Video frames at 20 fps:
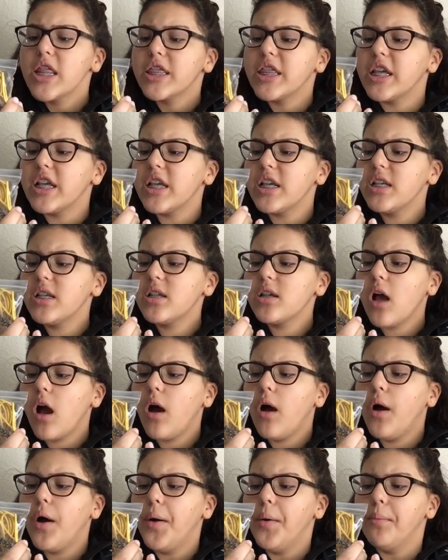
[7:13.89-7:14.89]
These,
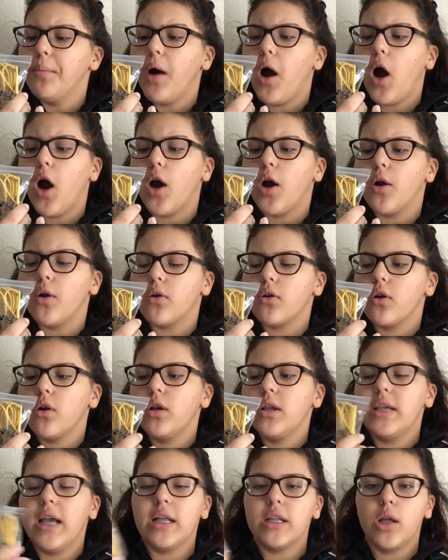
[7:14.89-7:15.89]
are
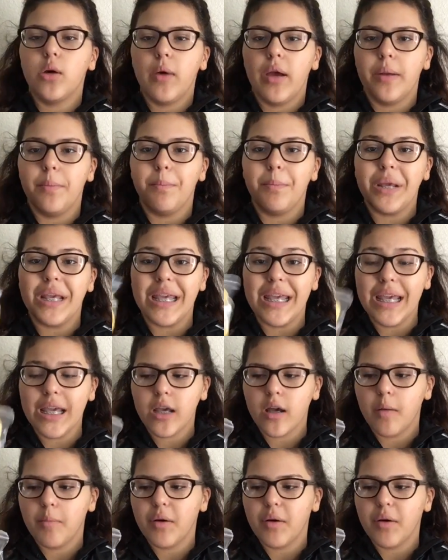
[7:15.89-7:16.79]
yellow and pink,